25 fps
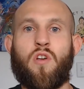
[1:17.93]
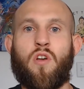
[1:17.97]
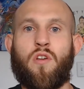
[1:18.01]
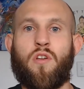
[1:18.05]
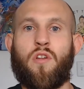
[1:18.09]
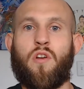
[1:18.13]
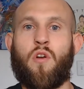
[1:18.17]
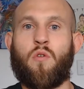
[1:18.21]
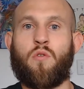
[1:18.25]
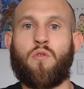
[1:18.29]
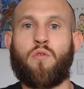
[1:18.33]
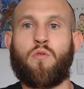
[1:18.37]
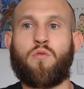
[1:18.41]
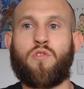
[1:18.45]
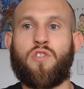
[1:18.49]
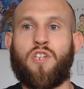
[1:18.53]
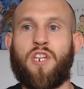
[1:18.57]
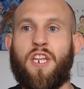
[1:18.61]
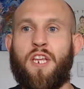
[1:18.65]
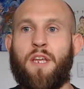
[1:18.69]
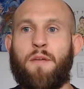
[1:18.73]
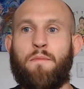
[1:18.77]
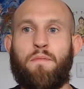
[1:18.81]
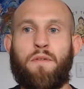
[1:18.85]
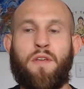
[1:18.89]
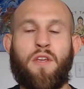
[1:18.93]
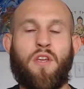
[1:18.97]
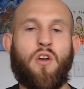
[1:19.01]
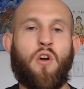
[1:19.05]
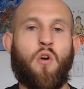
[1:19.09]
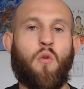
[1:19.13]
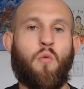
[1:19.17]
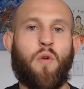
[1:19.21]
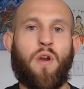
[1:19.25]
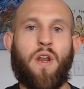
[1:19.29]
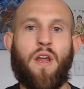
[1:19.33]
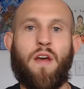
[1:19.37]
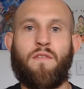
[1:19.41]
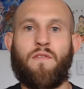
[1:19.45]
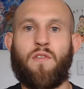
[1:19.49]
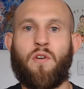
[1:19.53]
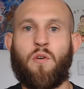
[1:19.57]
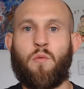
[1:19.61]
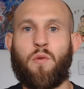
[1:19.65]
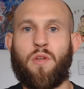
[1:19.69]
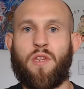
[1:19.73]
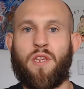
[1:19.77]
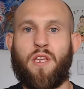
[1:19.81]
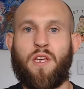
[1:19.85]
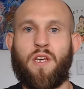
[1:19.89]
you know, using EPO whatever
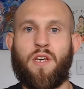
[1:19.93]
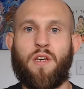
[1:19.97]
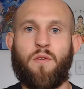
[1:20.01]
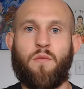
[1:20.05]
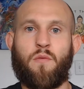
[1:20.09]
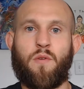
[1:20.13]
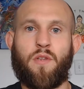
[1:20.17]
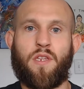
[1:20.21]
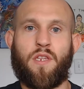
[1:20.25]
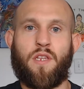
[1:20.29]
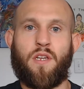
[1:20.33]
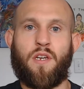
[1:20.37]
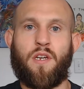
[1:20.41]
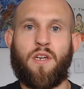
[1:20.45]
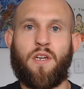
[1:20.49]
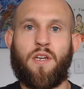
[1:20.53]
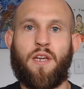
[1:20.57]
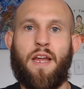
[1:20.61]
with the